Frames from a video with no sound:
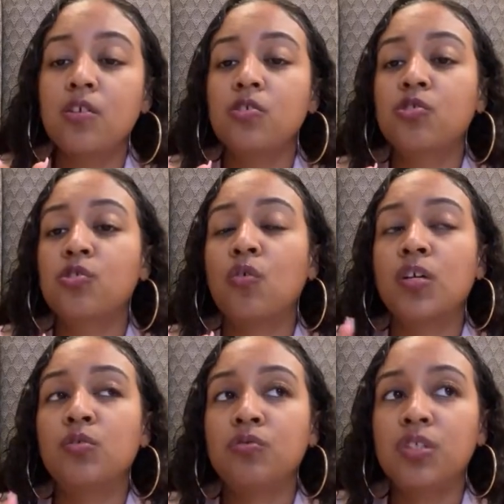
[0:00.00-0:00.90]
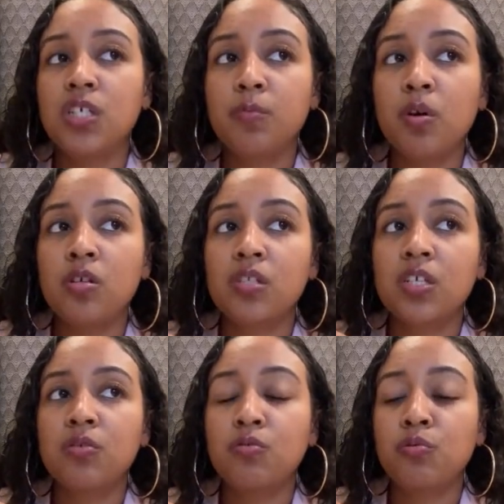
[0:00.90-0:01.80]
So I do sea moss, I
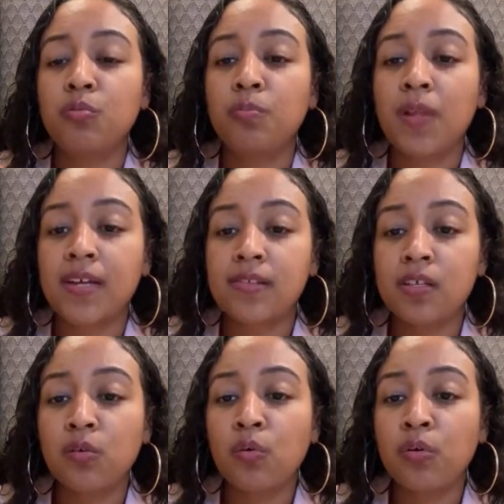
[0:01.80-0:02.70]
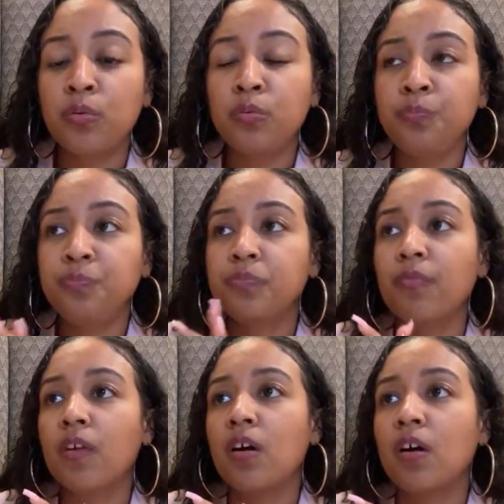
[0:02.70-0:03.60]
do black seed oil,
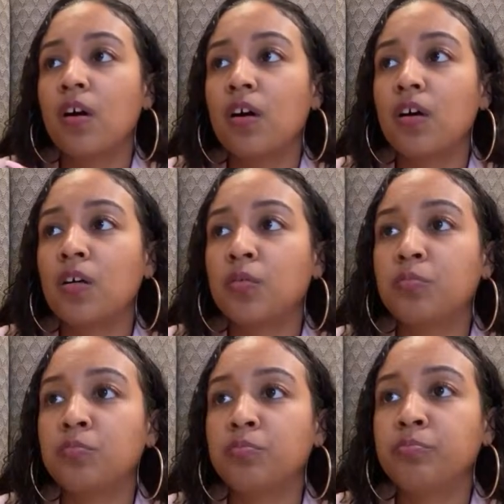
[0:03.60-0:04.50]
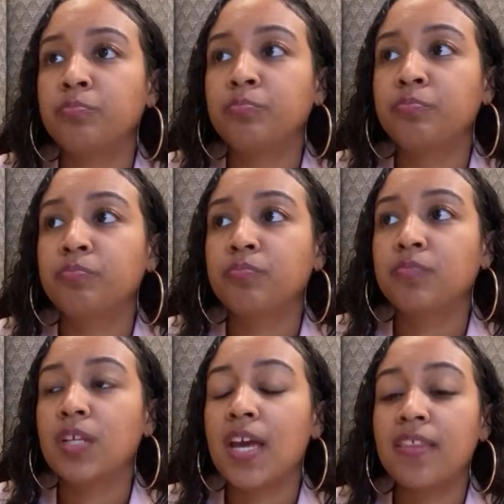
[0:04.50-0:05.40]
and
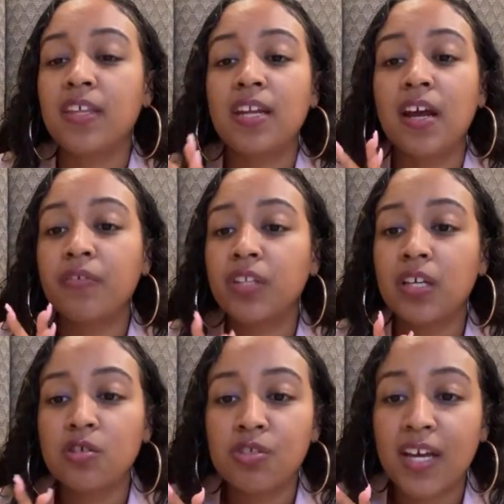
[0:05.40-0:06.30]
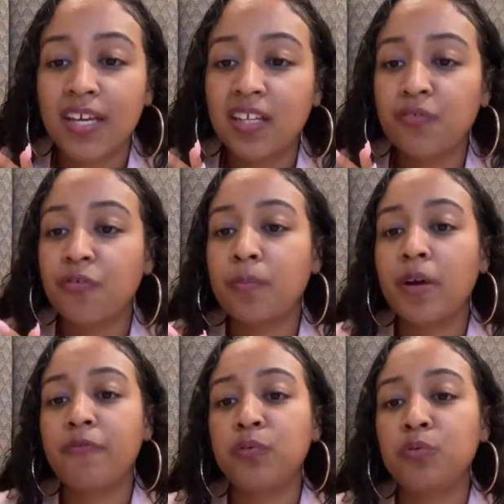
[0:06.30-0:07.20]
then everything else I get it from my
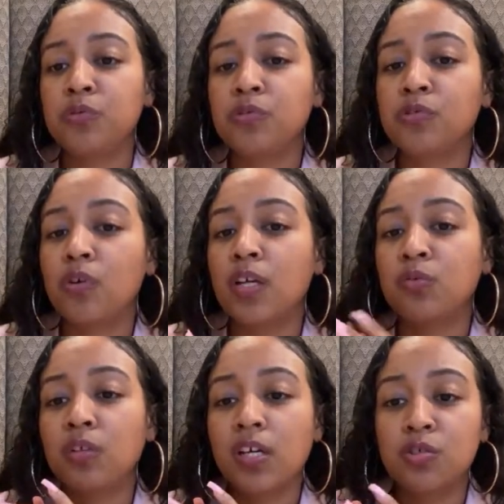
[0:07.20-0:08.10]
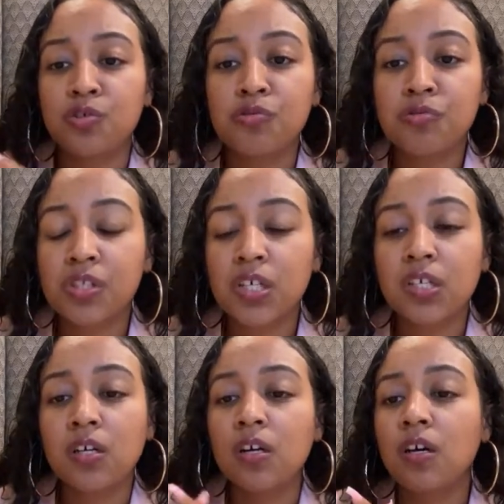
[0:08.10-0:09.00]
food. So I do a lot of juicing.
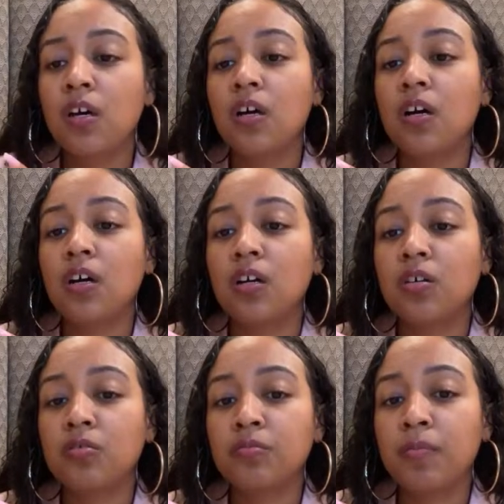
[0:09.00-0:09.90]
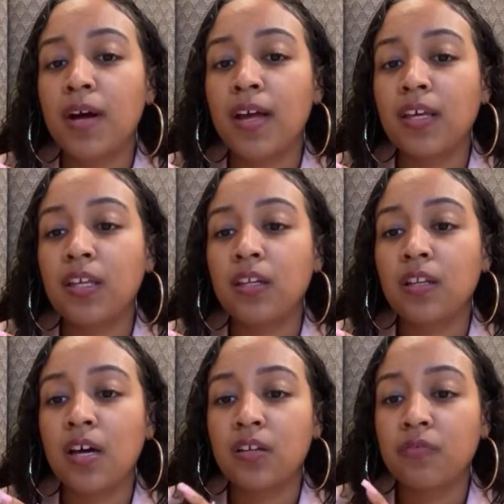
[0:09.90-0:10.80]
I eat a
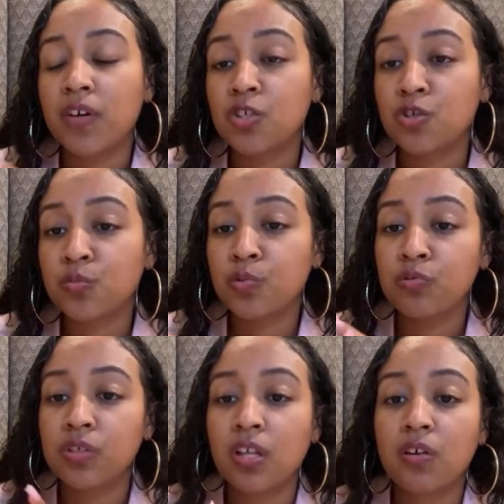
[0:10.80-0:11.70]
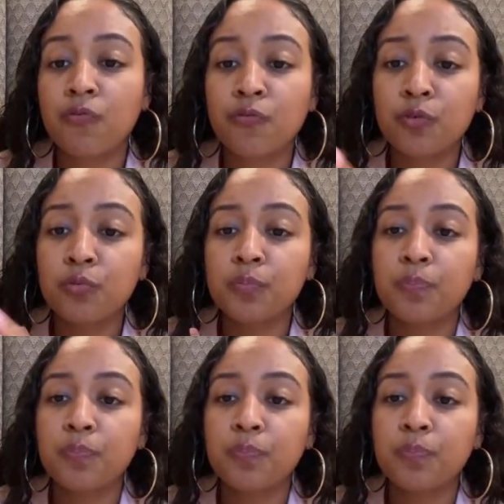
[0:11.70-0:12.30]
lot of vegetables, a lot of fruit.